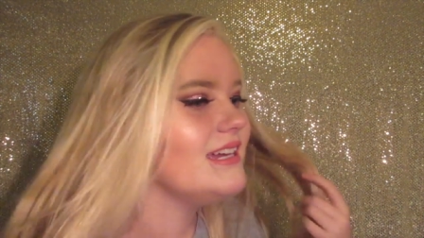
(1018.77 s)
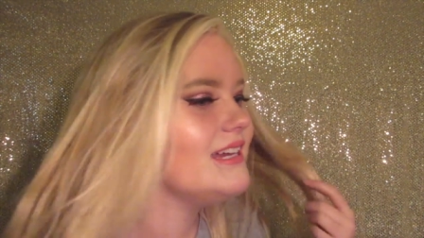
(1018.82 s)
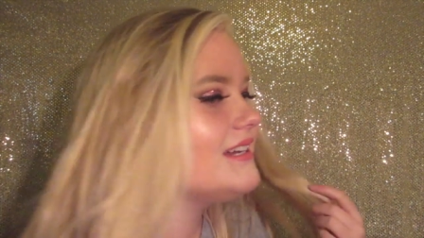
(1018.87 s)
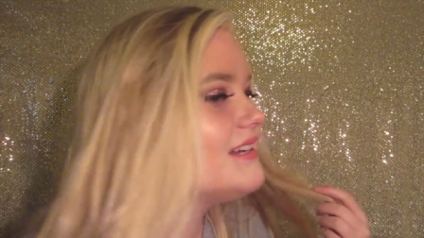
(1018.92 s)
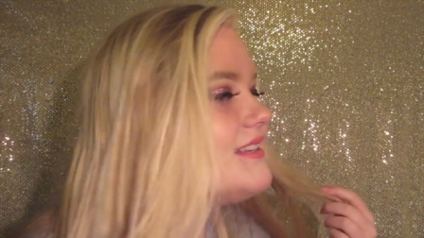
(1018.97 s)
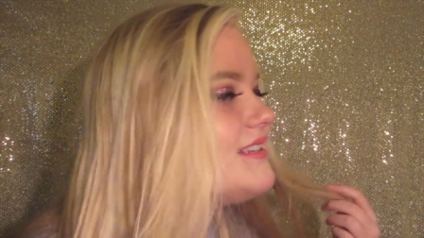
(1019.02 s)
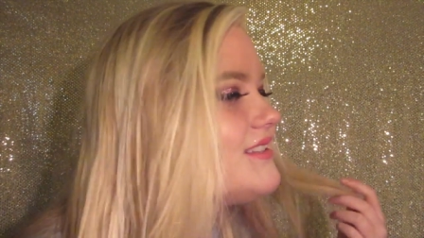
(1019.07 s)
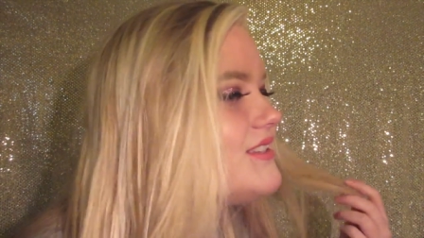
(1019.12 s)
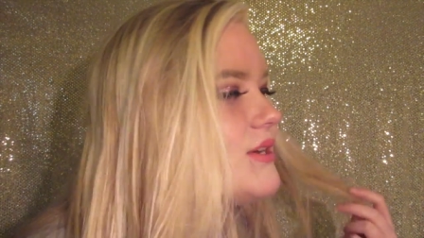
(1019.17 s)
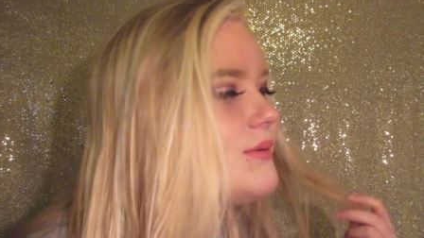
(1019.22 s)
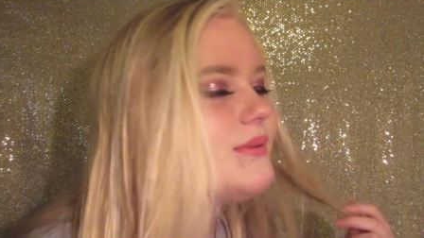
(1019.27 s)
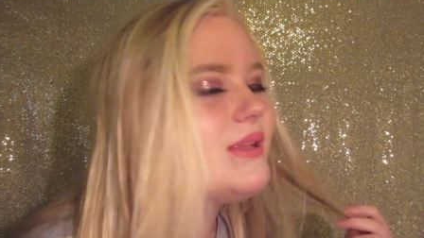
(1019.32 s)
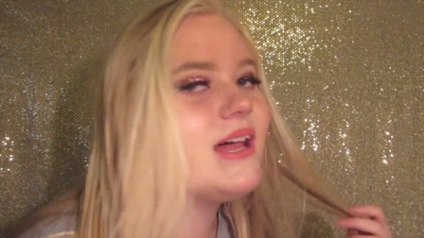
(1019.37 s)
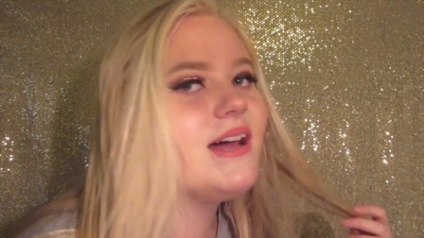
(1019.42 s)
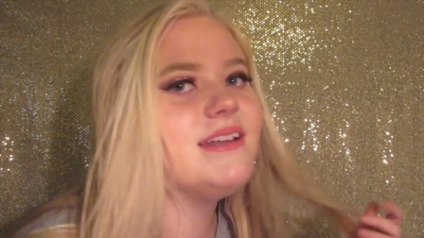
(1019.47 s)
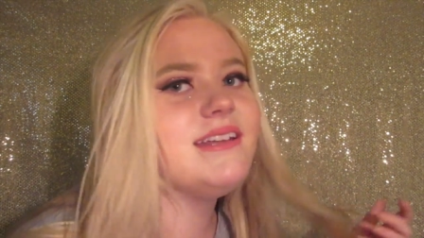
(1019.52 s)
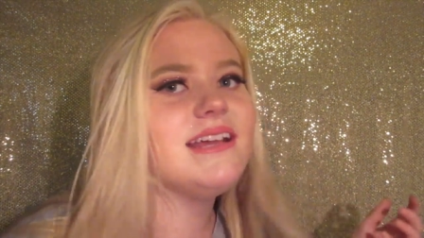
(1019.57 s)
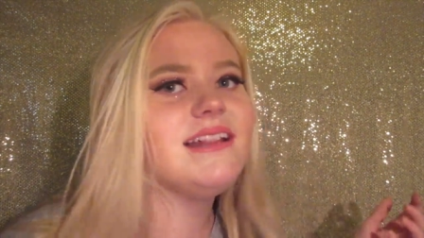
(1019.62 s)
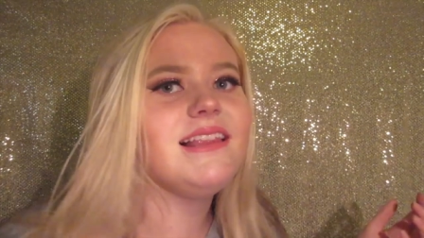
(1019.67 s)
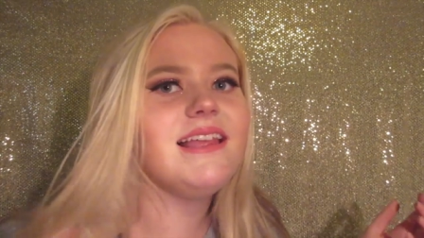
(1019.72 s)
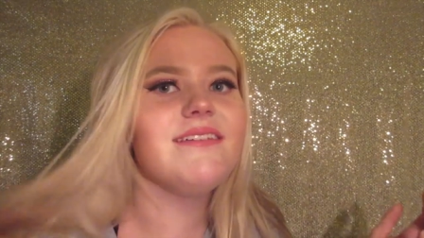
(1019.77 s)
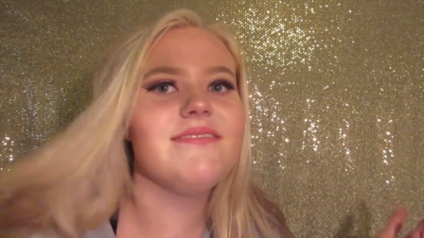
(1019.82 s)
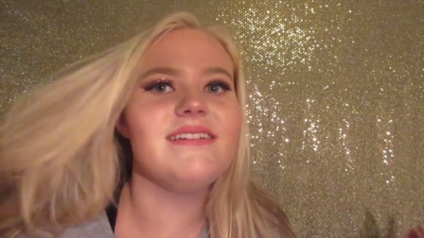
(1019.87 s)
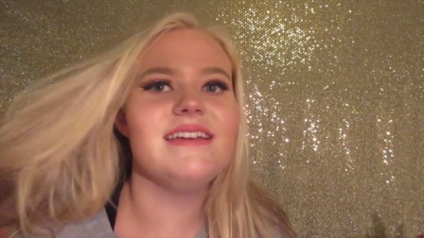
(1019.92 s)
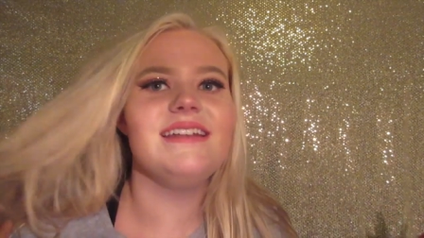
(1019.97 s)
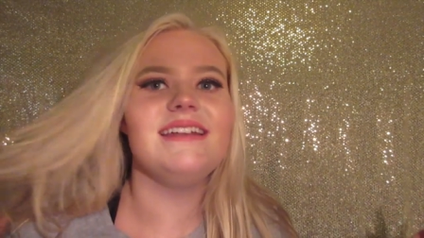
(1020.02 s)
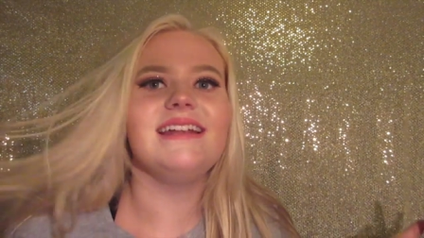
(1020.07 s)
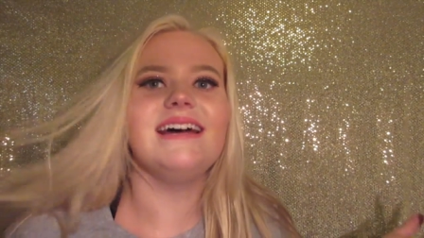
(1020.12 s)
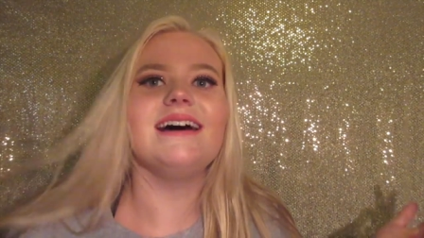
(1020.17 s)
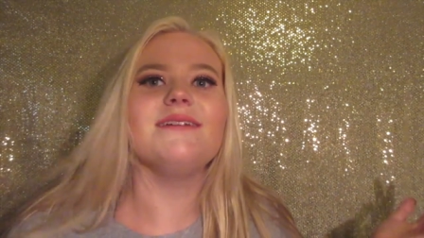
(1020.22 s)
It is so blonde, I love
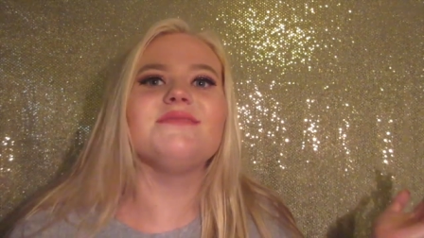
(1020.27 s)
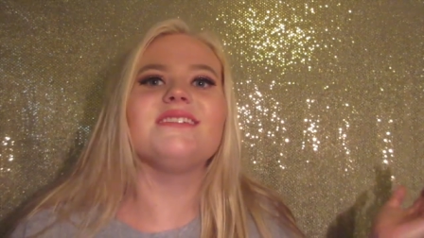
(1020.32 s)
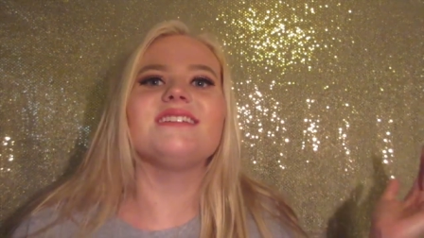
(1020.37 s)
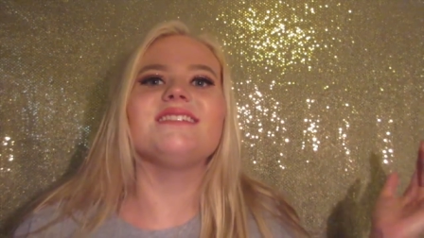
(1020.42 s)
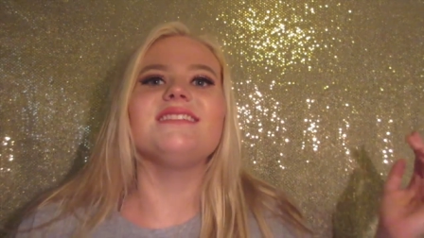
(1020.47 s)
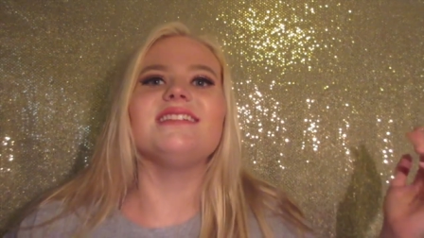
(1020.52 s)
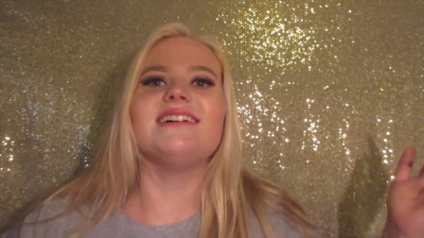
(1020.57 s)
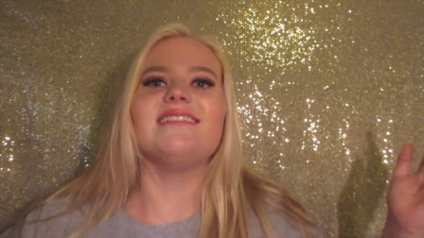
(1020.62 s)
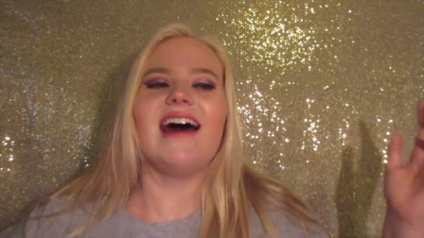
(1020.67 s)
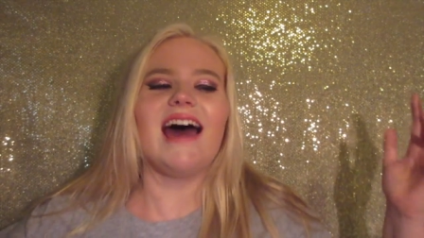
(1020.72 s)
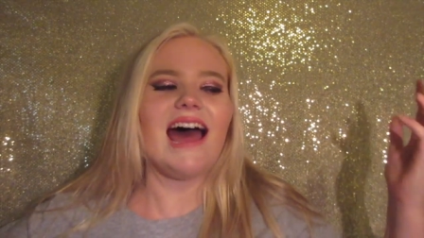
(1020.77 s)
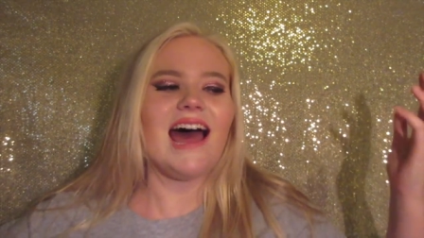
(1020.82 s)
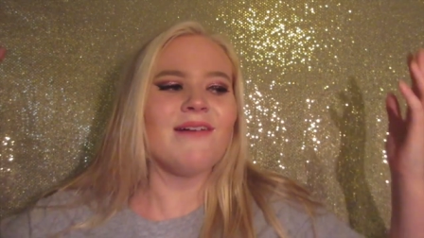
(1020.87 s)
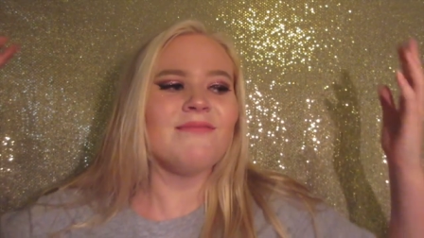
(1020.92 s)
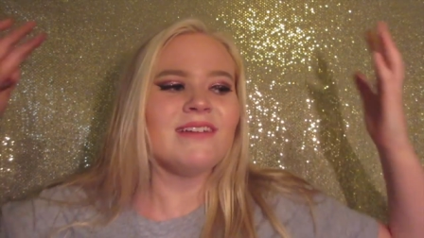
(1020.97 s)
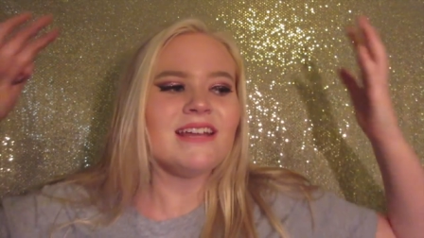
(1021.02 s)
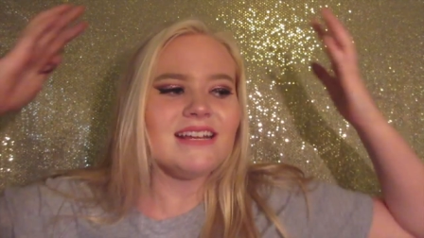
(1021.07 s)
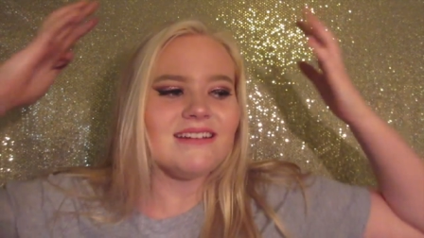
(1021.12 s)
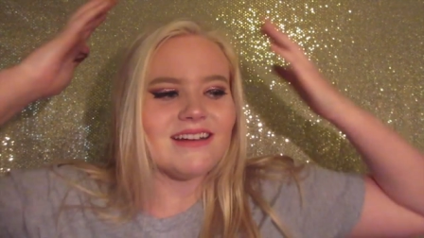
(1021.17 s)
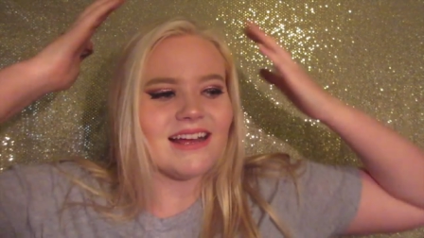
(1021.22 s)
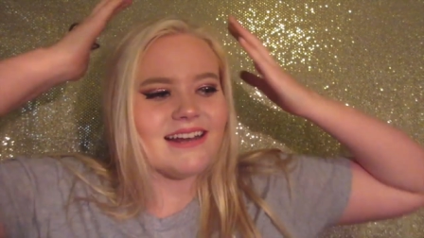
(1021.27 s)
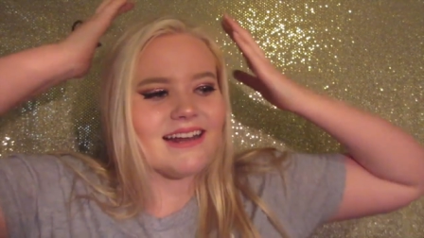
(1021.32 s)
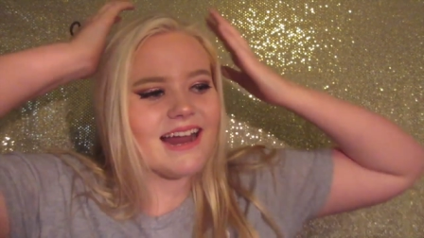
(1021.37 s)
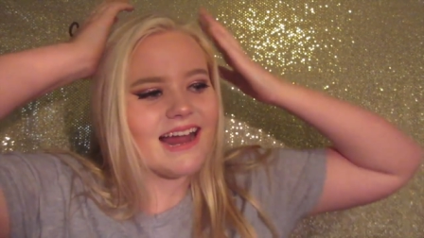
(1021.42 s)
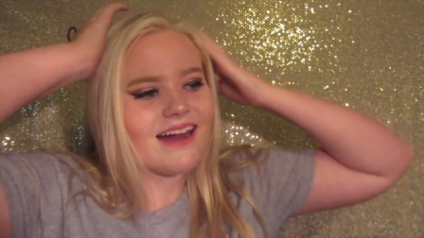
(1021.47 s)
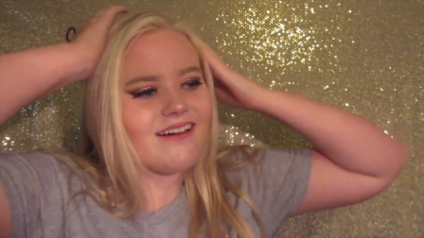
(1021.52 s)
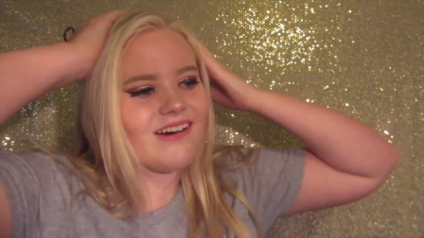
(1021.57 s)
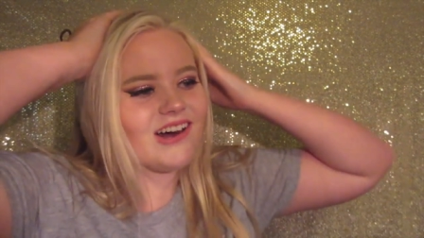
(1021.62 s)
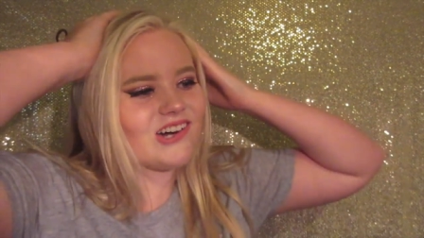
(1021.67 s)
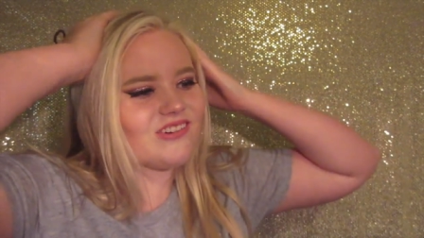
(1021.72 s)
it. I'm just so happy right
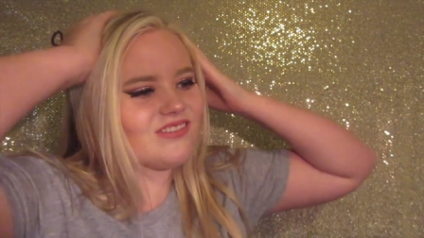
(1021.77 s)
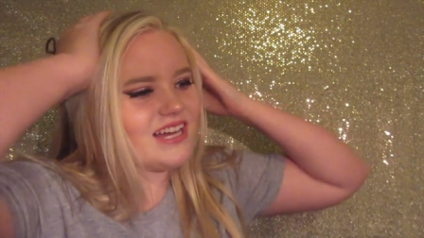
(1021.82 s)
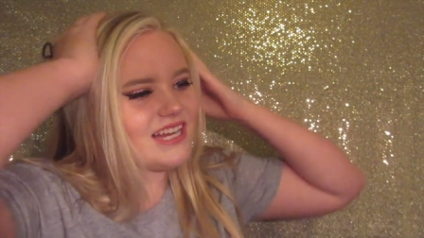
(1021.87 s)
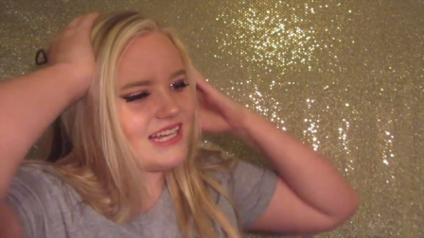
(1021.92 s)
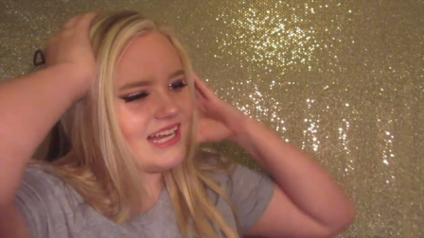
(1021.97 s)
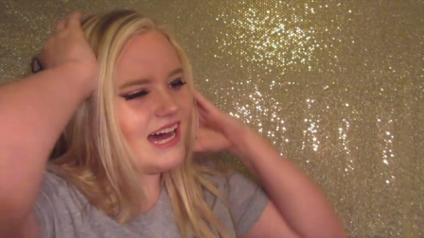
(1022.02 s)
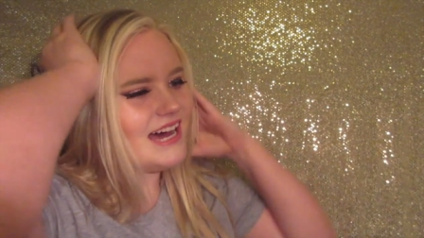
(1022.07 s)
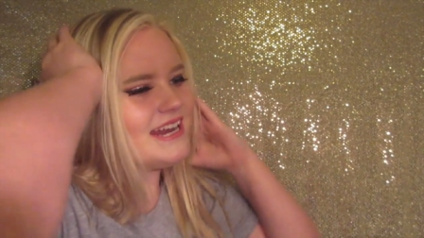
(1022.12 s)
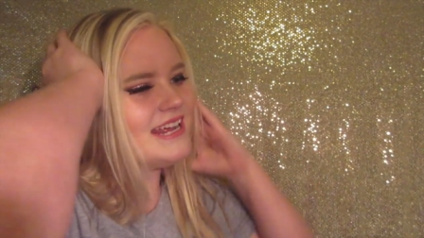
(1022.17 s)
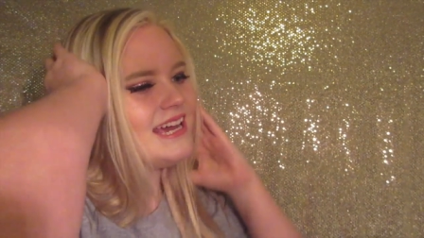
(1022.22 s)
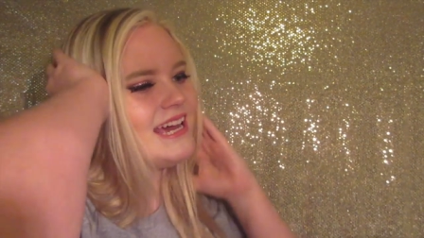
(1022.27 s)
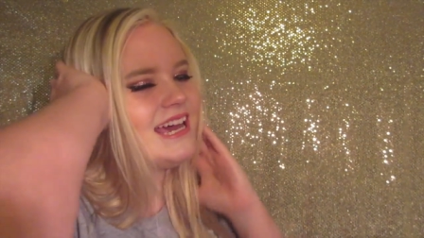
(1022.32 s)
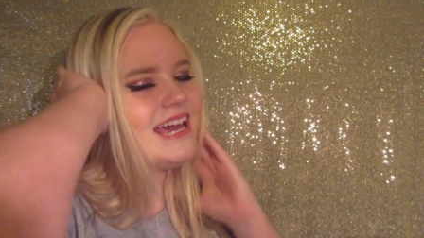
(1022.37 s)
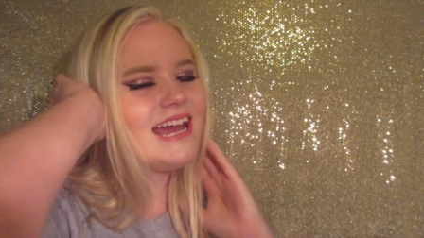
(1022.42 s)
now, oh my God.